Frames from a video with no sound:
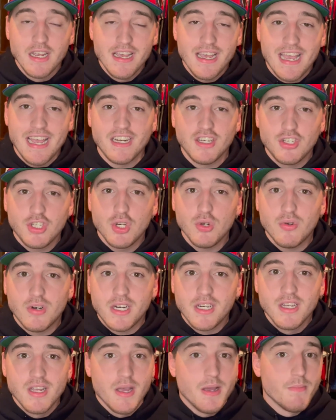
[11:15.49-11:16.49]
And Tua,
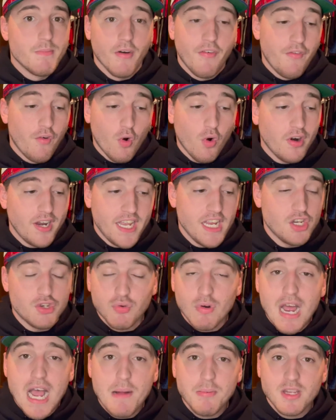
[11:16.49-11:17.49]
before he
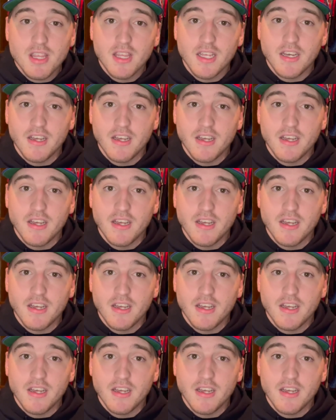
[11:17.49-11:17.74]
dropped the